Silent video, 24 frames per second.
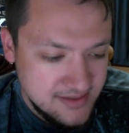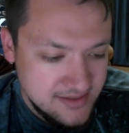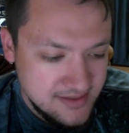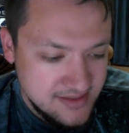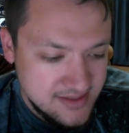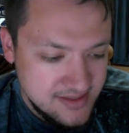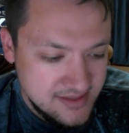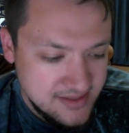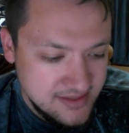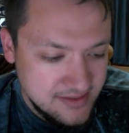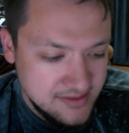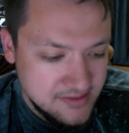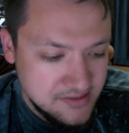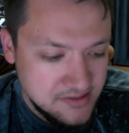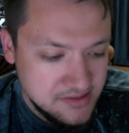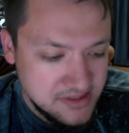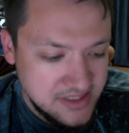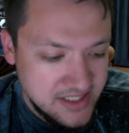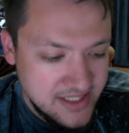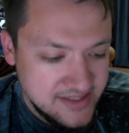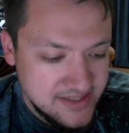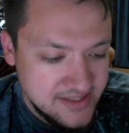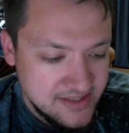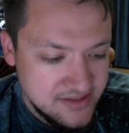still
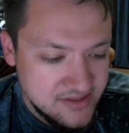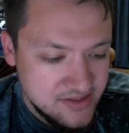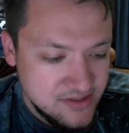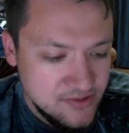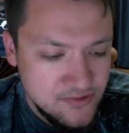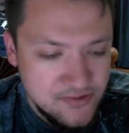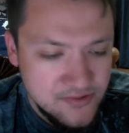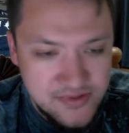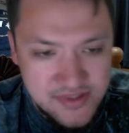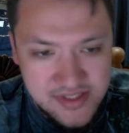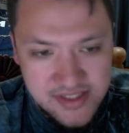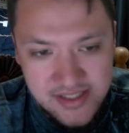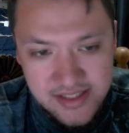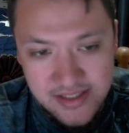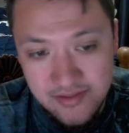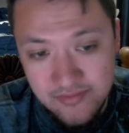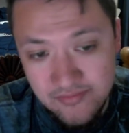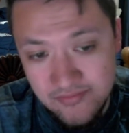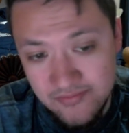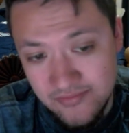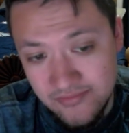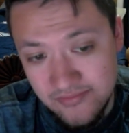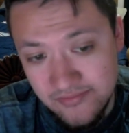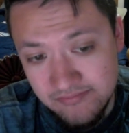get the 2
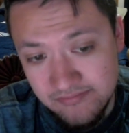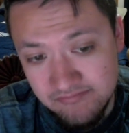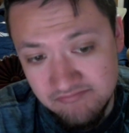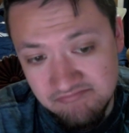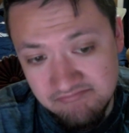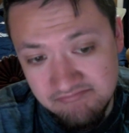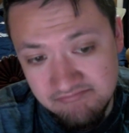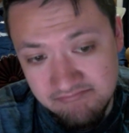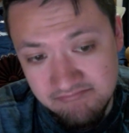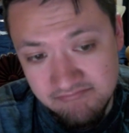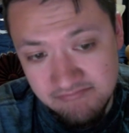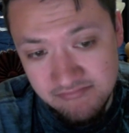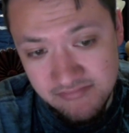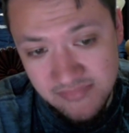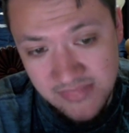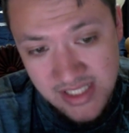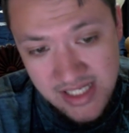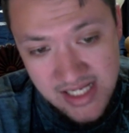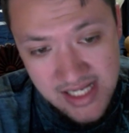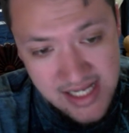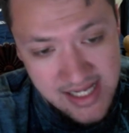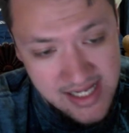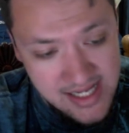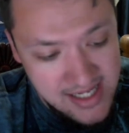seed.
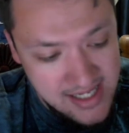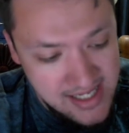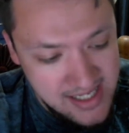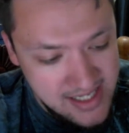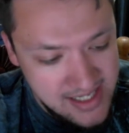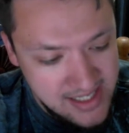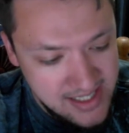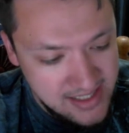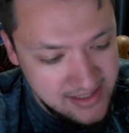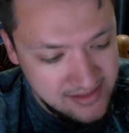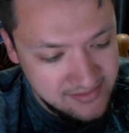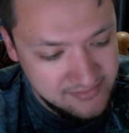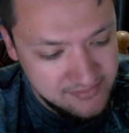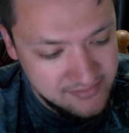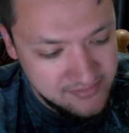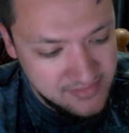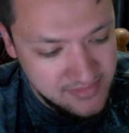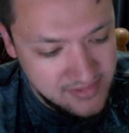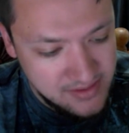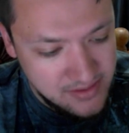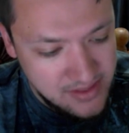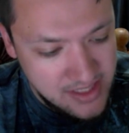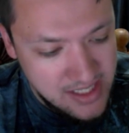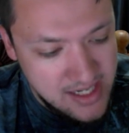And
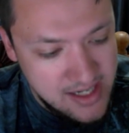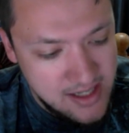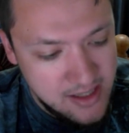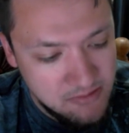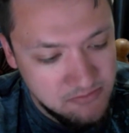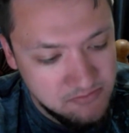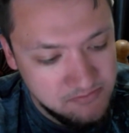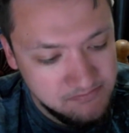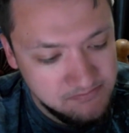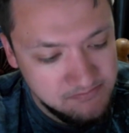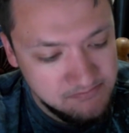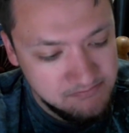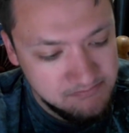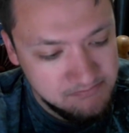now,